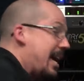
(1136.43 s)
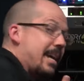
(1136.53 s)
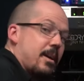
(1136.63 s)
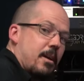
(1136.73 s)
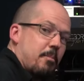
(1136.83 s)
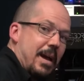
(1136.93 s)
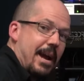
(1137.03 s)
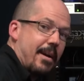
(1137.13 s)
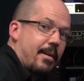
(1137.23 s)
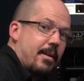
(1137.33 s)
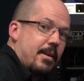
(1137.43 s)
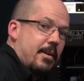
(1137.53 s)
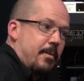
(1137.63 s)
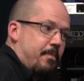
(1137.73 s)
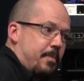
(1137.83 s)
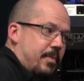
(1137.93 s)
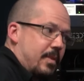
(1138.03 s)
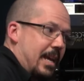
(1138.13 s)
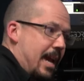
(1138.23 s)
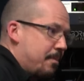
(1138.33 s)
I can compare
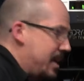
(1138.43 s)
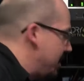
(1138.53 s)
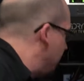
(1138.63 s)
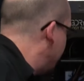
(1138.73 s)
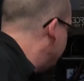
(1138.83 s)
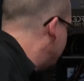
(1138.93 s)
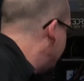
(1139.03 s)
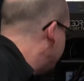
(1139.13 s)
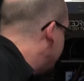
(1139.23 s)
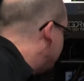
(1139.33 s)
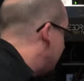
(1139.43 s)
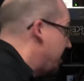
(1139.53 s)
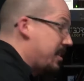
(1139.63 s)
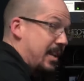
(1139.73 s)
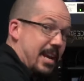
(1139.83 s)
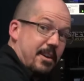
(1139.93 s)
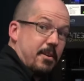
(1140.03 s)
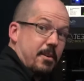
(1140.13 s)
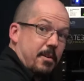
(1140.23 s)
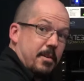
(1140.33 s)
the ambient noise difference. You can
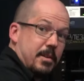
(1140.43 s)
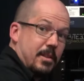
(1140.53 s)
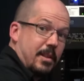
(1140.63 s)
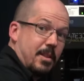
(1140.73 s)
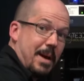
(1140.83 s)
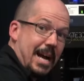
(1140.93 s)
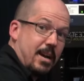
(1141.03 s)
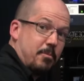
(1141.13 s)
hear that the backup